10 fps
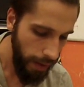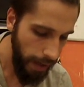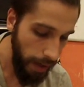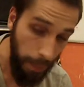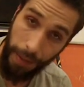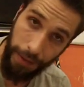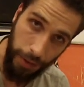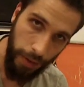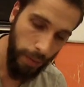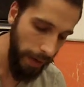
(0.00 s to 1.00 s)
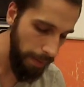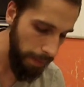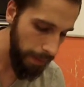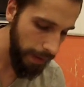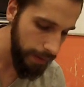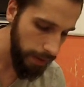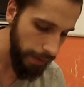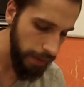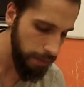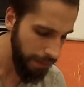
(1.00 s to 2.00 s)
A pitcher, weight might be a
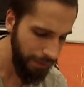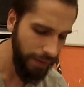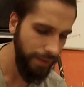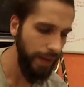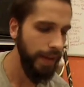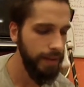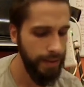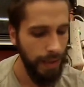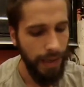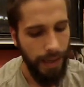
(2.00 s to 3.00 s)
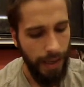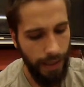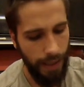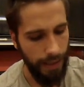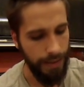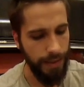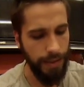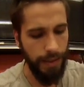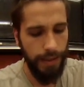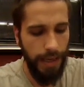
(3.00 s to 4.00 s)
consideration, but for a vase, it kind of
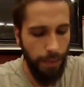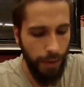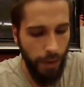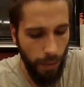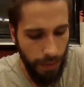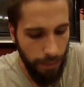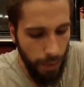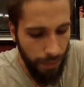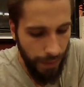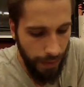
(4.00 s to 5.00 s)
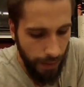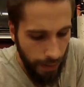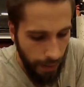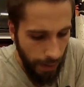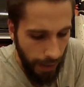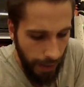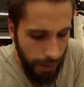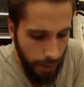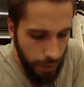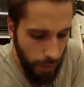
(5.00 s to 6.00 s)
sits on the table. You'd only move it
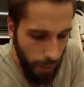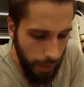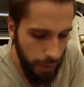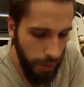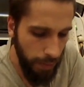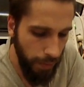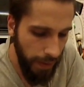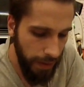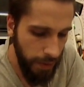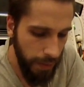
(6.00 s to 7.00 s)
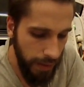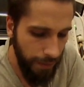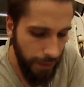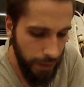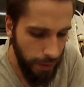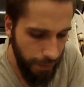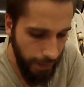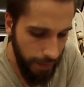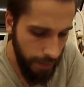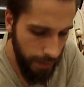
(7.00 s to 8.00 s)
into storage or move it onto a different
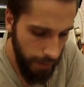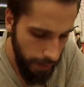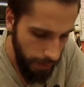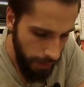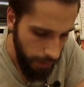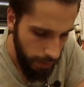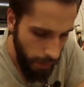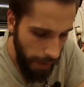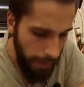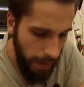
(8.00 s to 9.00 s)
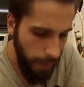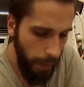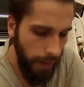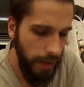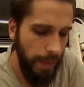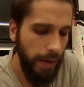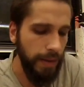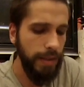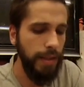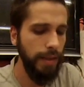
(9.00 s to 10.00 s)
surface. So I'm not worried about
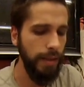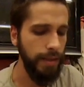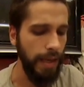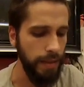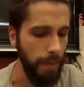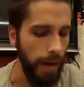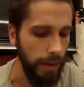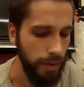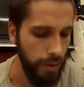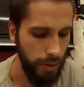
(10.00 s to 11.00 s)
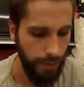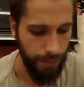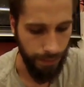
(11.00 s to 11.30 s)
its thickness as much.